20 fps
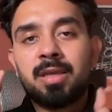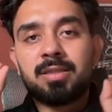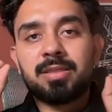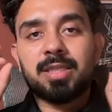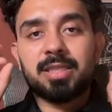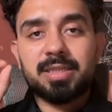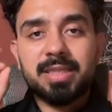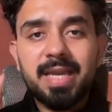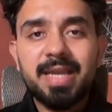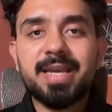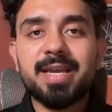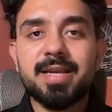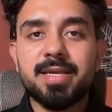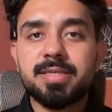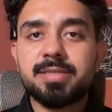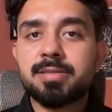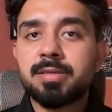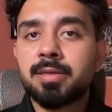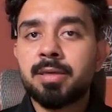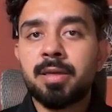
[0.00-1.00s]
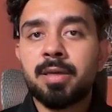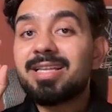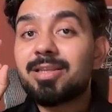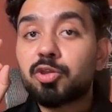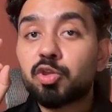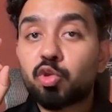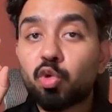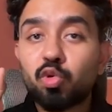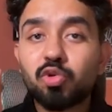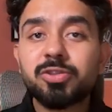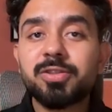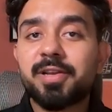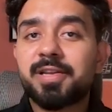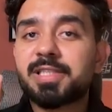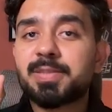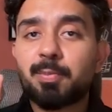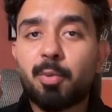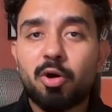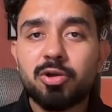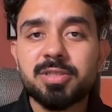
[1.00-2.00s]
The thing is, those
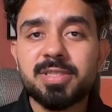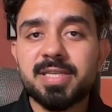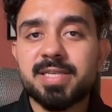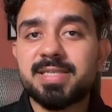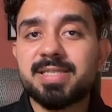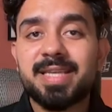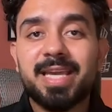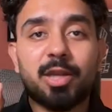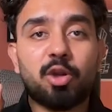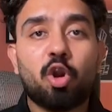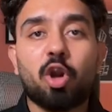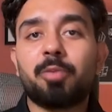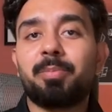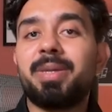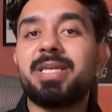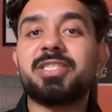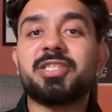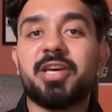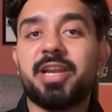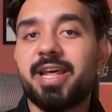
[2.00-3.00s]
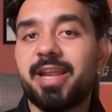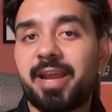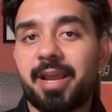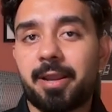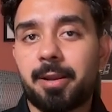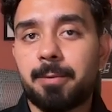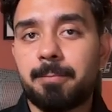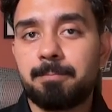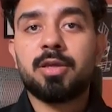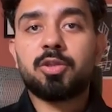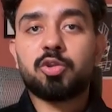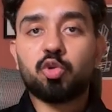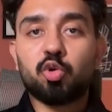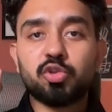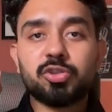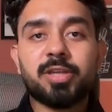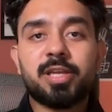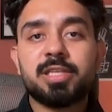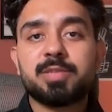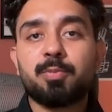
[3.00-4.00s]
responses cannot be generic.
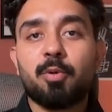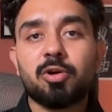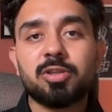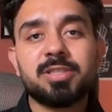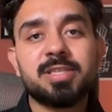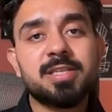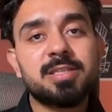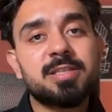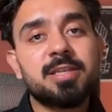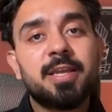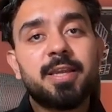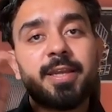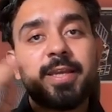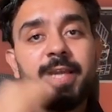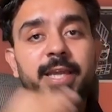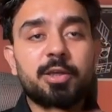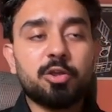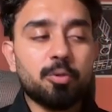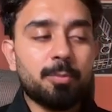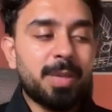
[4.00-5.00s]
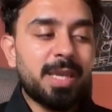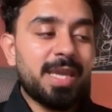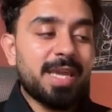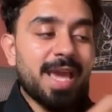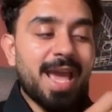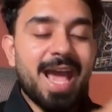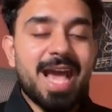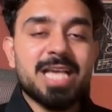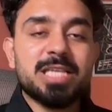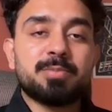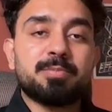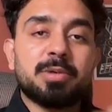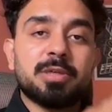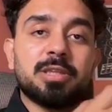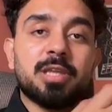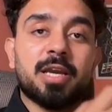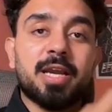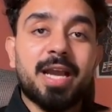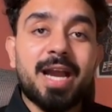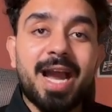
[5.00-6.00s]
Those responses need to be as per
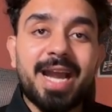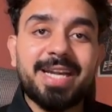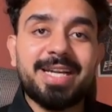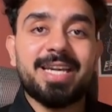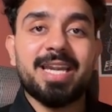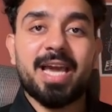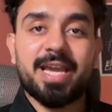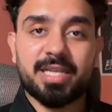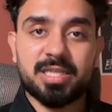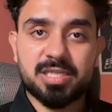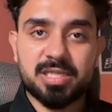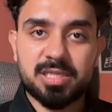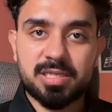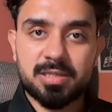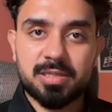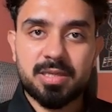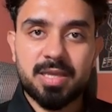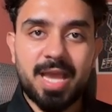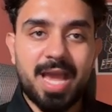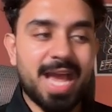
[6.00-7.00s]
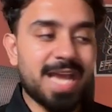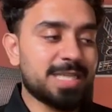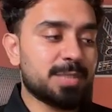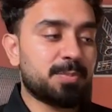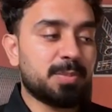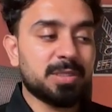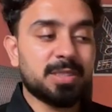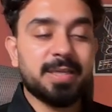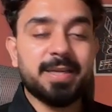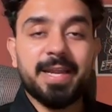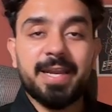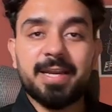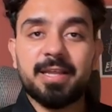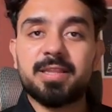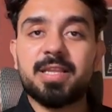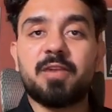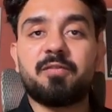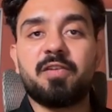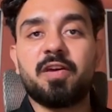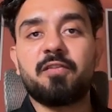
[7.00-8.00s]
the guidelines, as per the data
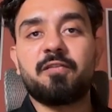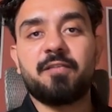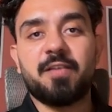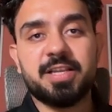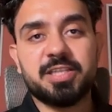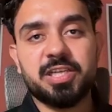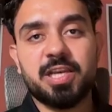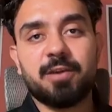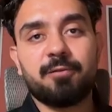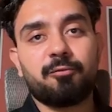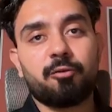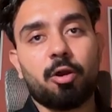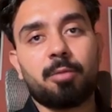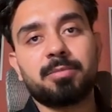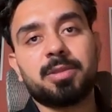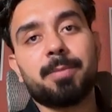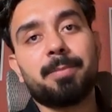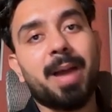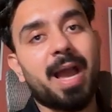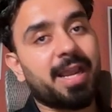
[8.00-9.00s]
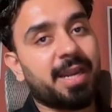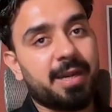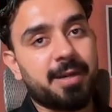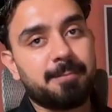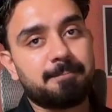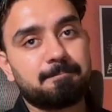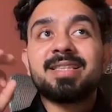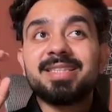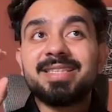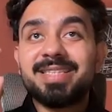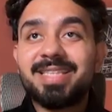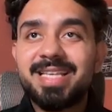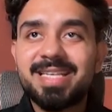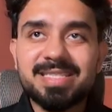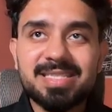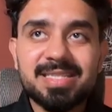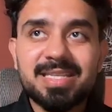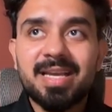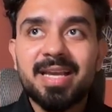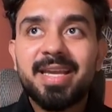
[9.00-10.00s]
that we are fetching from the backend.
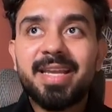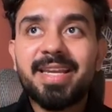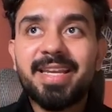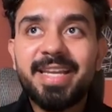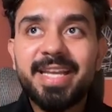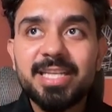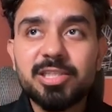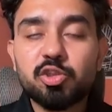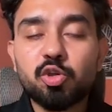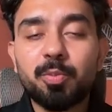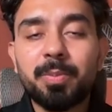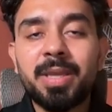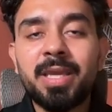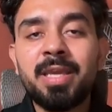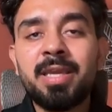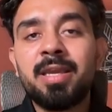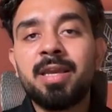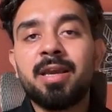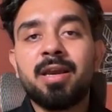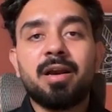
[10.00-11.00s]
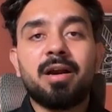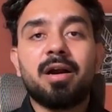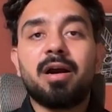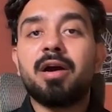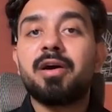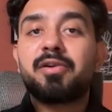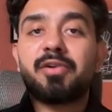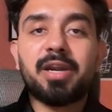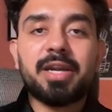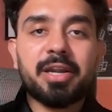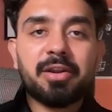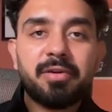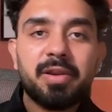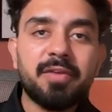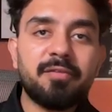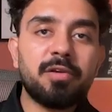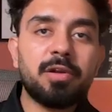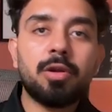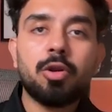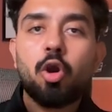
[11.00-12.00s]
This needs to be a
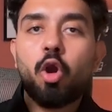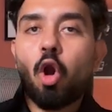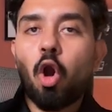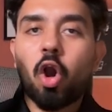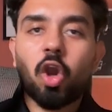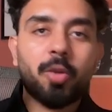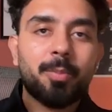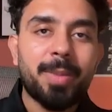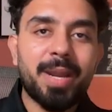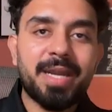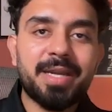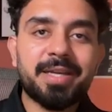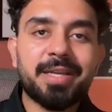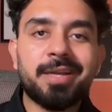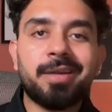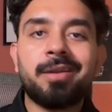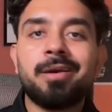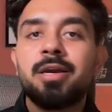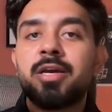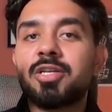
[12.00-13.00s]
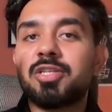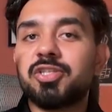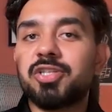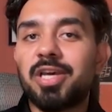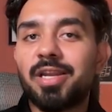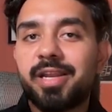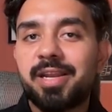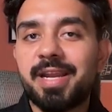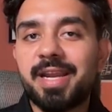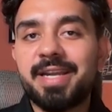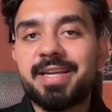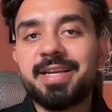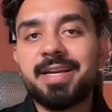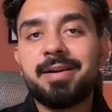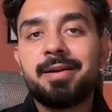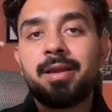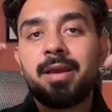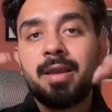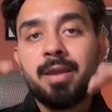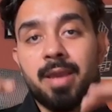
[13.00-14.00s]
retrieval, augmented,
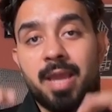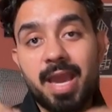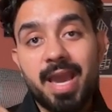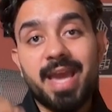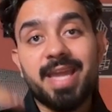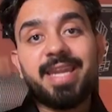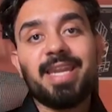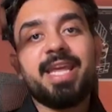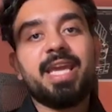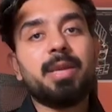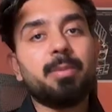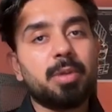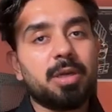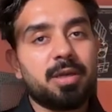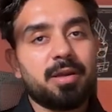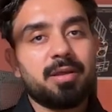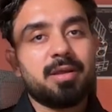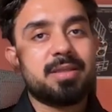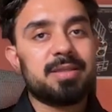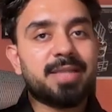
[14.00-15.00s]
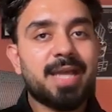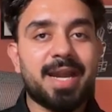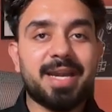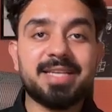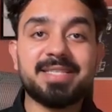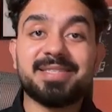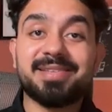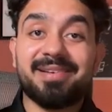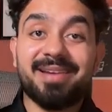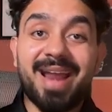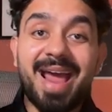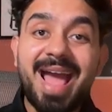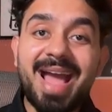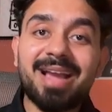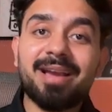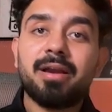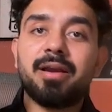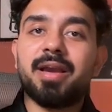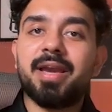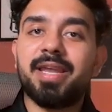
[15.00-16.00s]
generated, enabled, that is
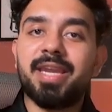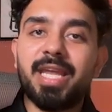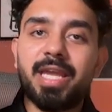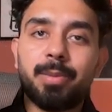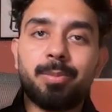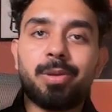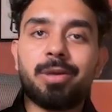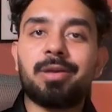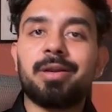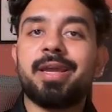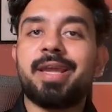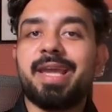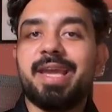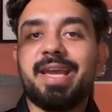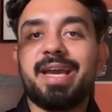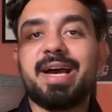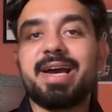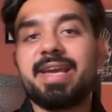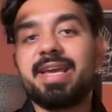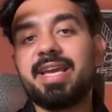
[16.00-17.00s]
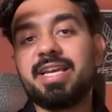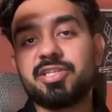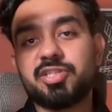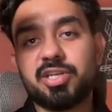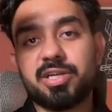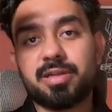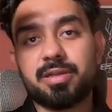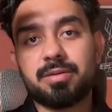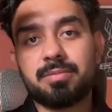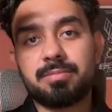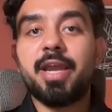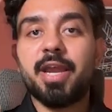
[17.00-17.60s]
RAG enabled AI agent.